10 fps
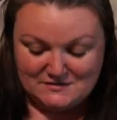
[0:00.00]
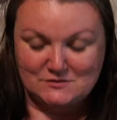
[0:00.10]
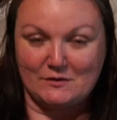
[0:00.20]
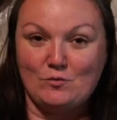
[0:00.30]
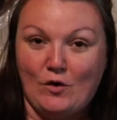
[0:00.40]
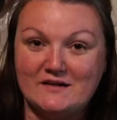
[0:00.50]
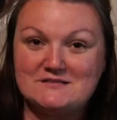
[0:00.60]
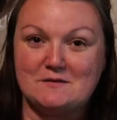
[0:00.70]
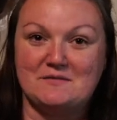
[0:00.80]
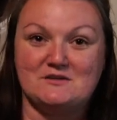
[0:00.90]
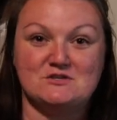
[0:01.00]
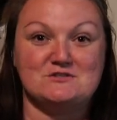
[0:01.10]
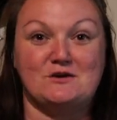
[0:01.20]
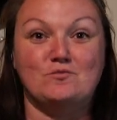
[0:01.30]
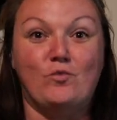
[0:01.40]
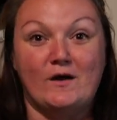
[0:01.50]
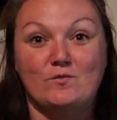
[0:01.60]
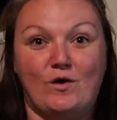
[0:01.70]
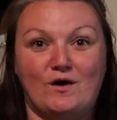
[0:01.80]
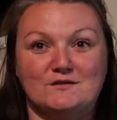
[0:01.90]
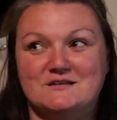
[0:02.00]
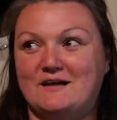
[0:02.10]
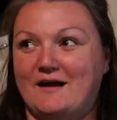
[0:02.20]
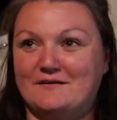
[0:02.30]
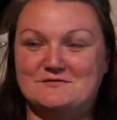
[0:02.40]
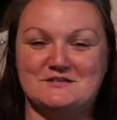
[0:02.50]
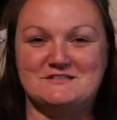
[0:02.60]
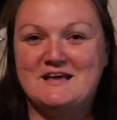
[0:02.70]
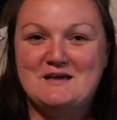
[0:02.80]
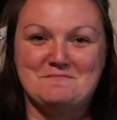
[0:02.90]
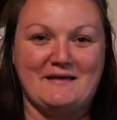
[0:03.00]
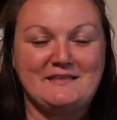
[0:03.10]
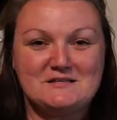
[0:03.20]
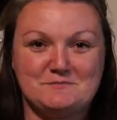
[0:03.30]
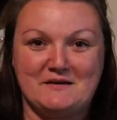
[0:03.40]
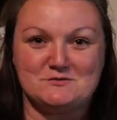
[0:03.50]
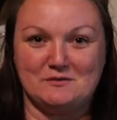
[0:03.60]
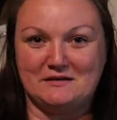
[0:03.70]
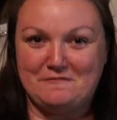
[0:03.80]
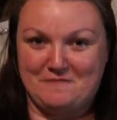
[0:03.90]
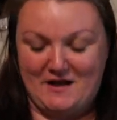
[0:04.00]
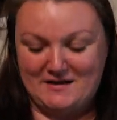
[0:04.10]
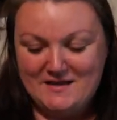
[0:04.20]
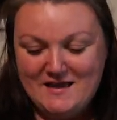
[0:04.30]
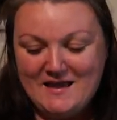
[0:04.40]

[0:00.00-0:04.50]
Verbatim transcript: And so I wanted something just on one wall to kind of just make that space really fun.